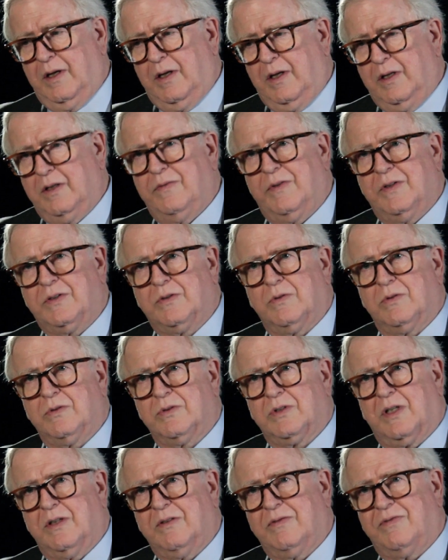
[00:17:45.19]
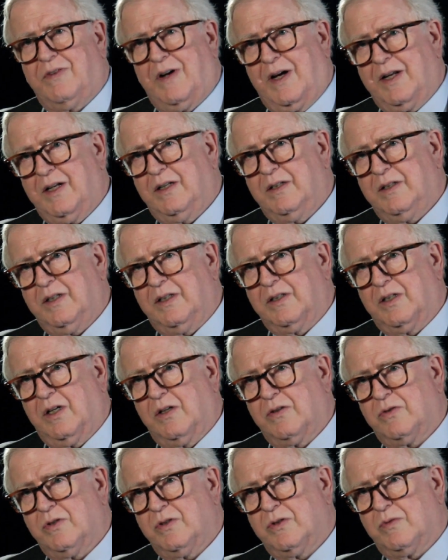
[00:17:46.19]
Individuals can fight it in
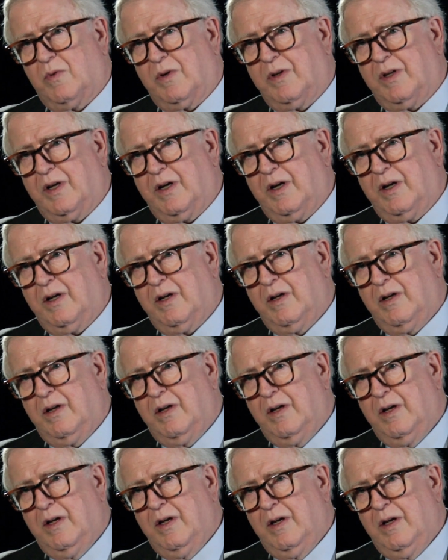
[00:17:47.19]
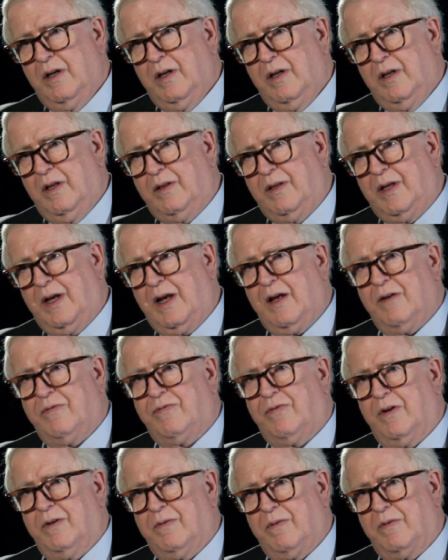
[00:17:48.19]
countries where they
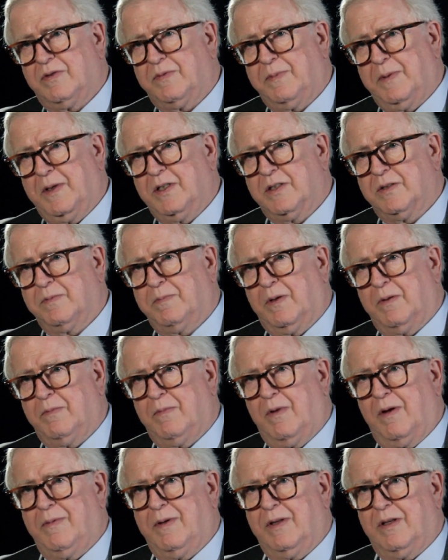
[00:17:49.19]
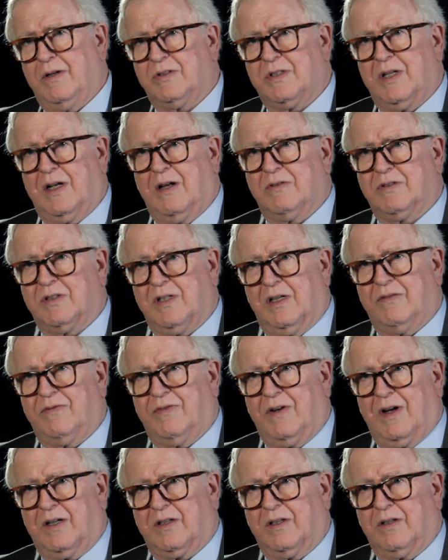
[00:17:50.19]
have freedom of speech, but maybe there's an outside
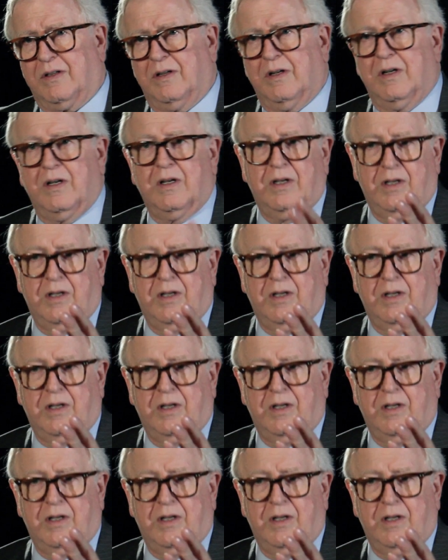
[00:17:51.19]
factor.